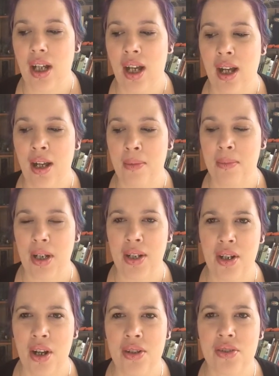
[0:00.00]
a
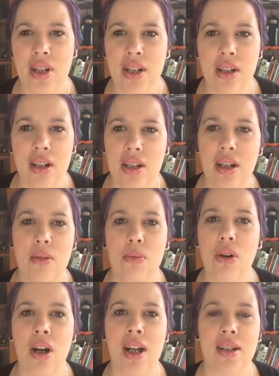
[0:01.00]
nose run. I don't know
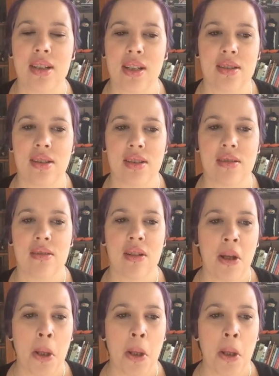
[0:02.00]
why it does this.